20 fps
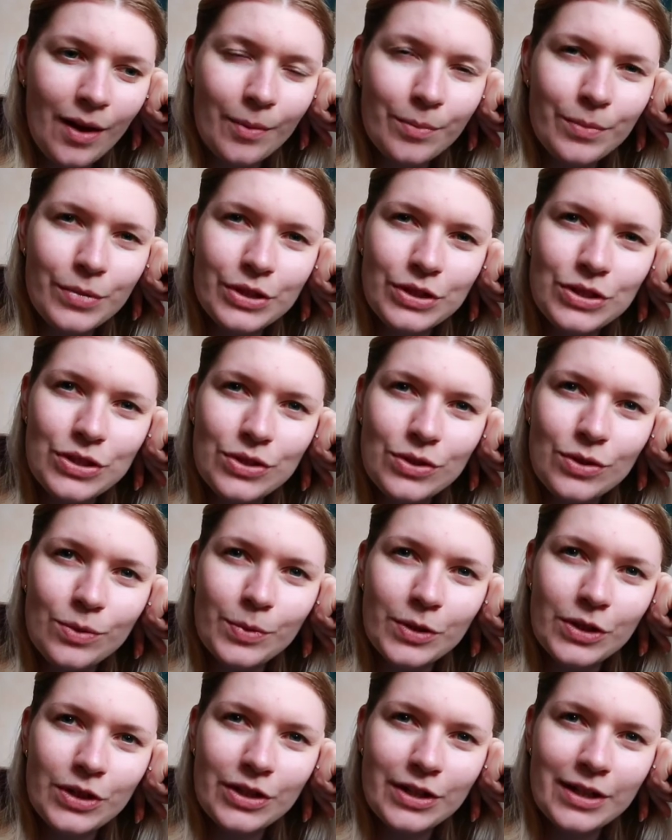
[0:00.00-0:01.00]

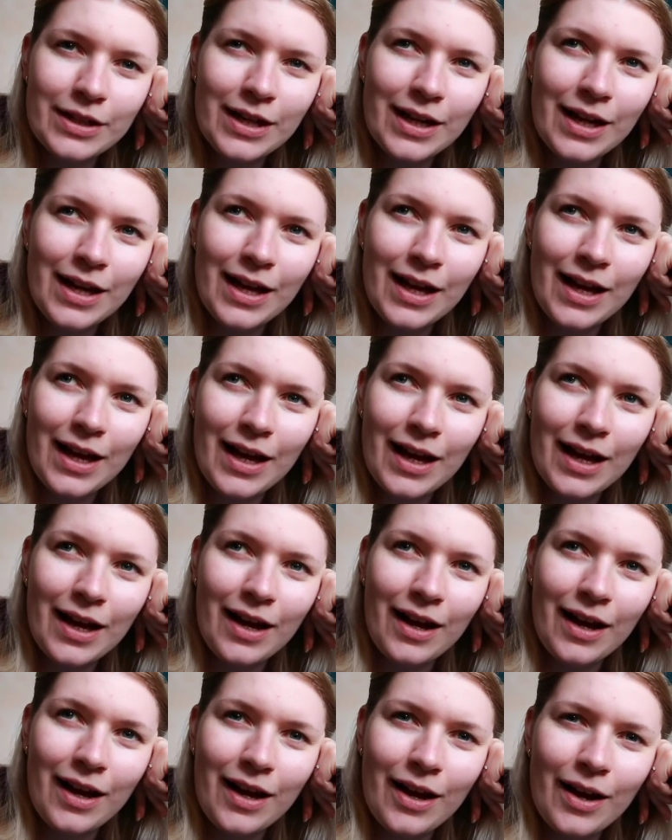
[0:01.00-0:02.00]
booktuber.
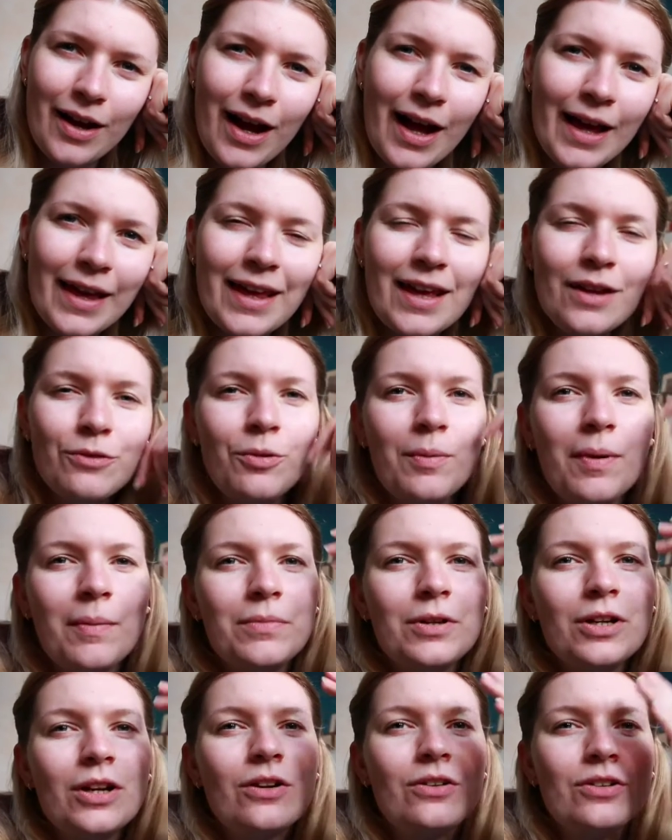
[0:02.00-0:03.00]
I can't
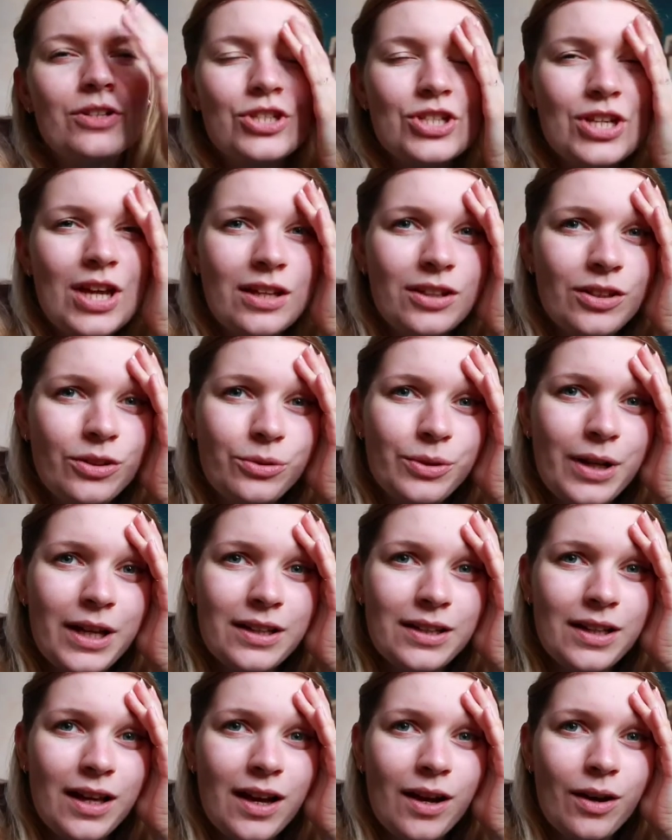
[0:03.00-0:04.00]
remember her channel
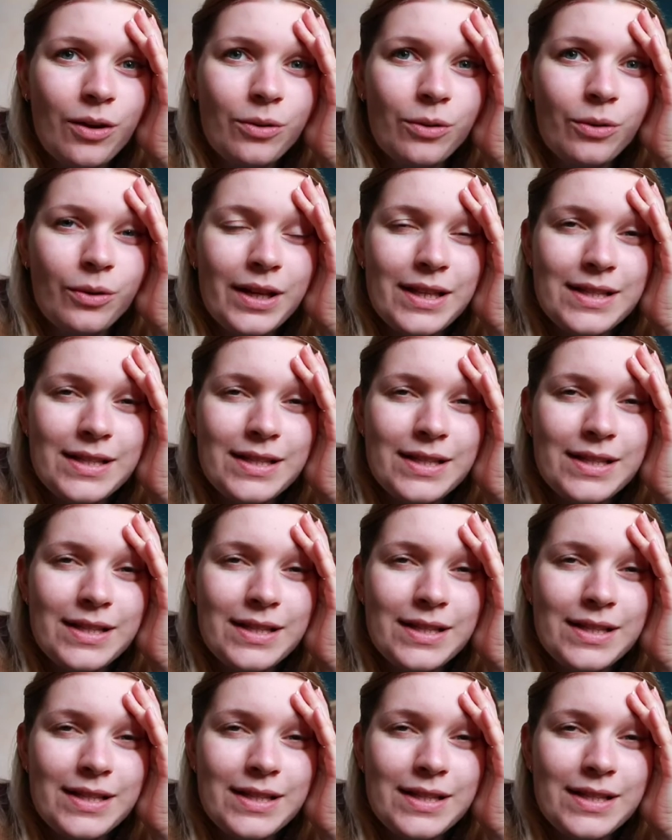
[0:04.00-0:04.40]
right now.